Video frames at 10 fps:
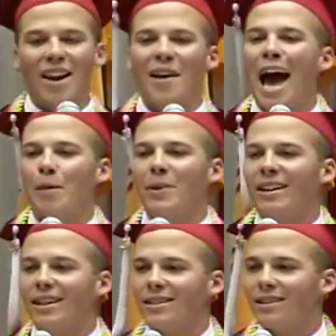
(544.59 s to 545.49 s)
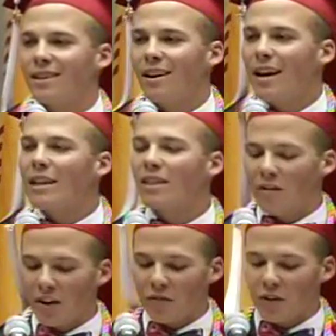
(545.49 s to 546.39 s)
of happiness, in
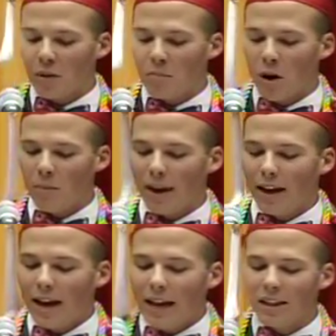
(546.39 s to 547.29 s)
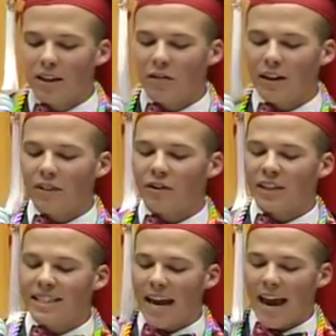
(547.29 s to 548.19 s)
living for the moment, and living for the
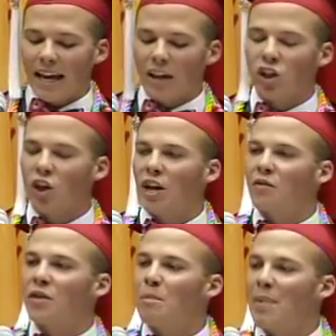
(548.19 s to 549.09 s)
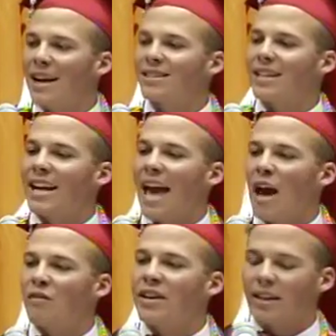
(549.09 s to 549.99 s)
day, and looking for the best in
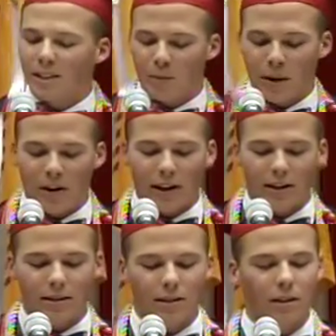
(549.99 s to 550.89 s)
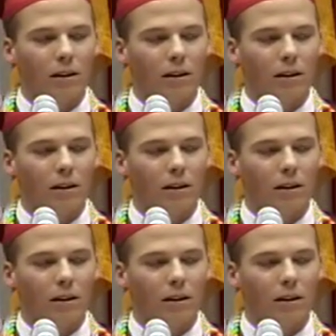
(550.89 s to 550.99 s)
every experience.